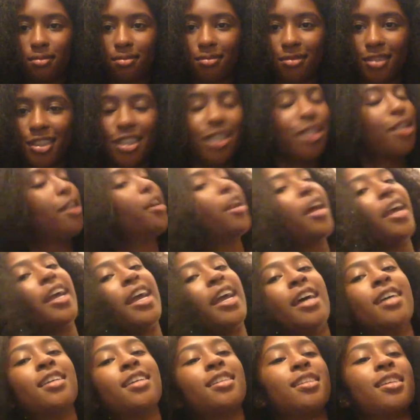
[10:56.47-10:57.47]
It's good, I
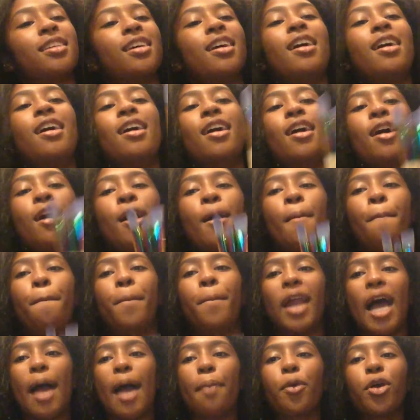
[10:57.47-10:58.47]
guess.
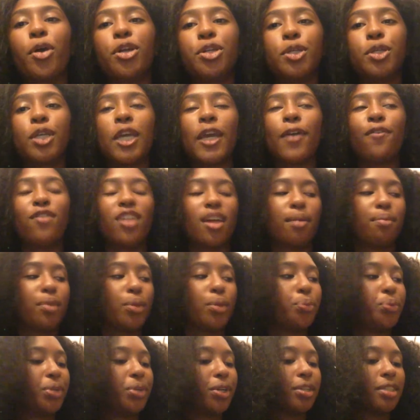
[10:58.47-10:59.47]
But I'm going to give them
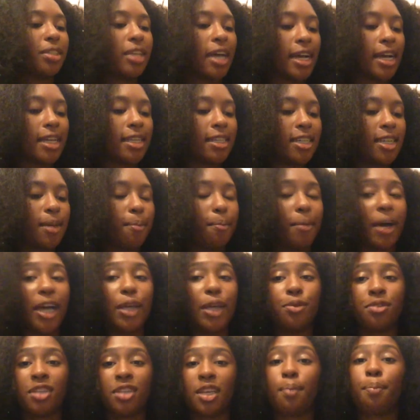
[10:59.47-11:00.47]
the real test by
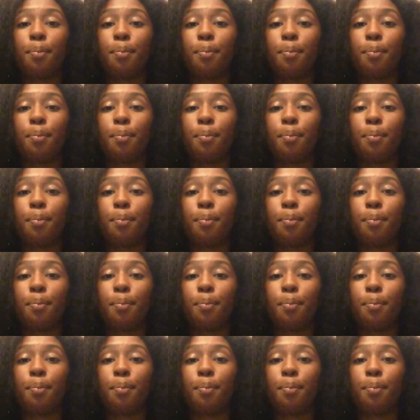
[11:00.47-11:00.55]
using